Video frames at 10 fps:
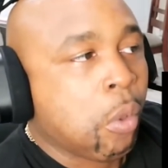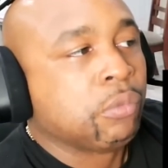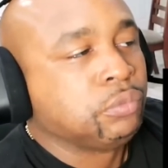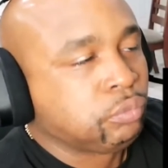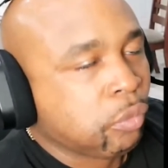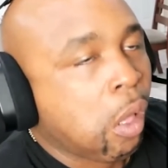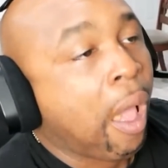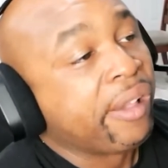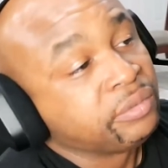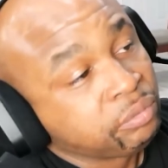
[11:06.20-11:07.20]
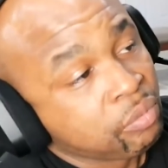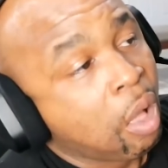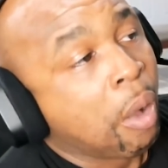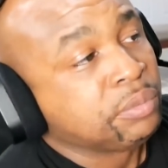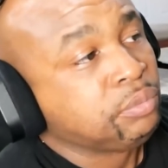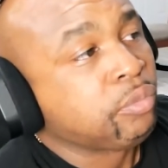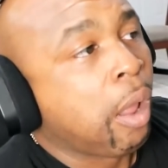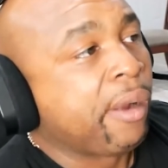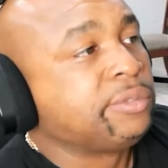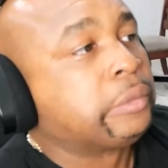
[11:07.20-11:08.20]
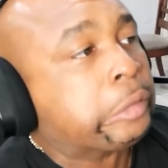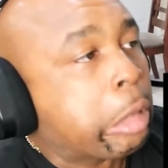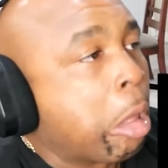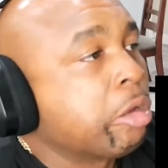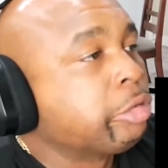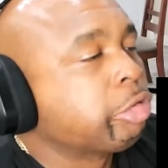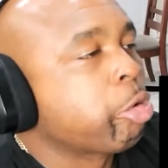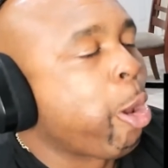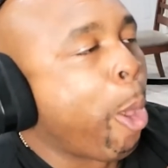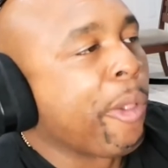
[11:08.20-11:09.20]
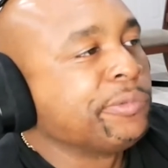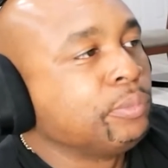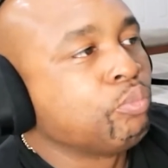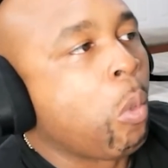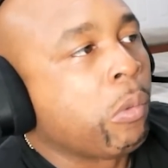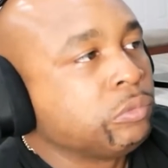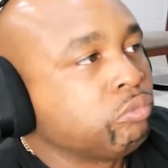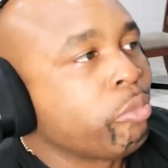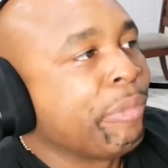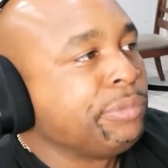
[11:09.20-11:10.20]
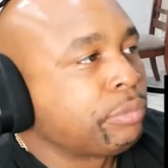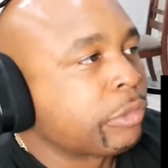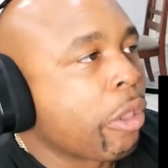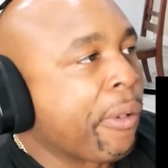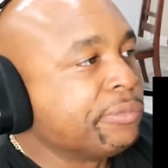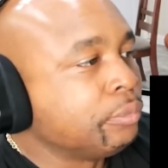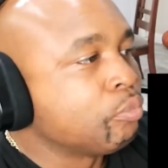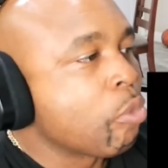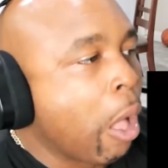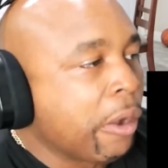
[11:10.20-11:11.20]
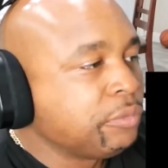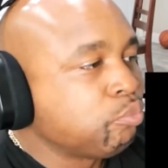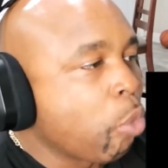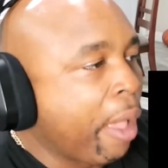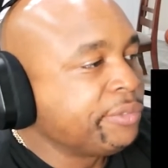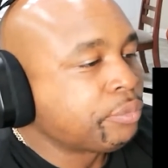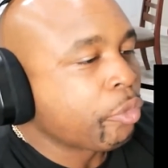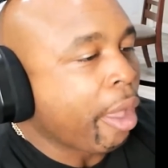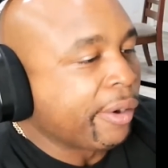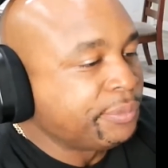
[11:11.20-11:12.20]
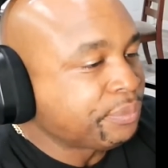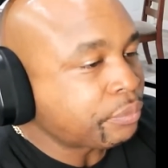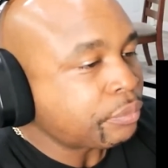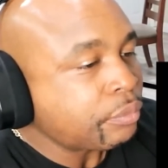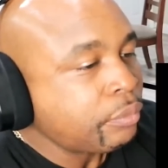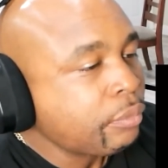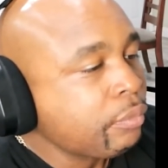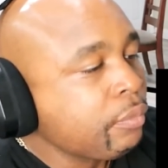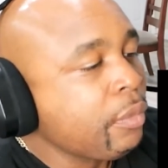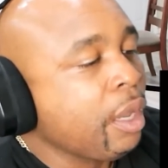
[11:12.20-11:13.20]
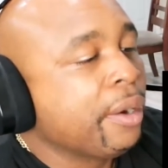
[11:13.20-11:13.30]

Please don't tell my boss, ma'am. I really need this job. I am so poor I cannot even afford pants with a zipper that stays up.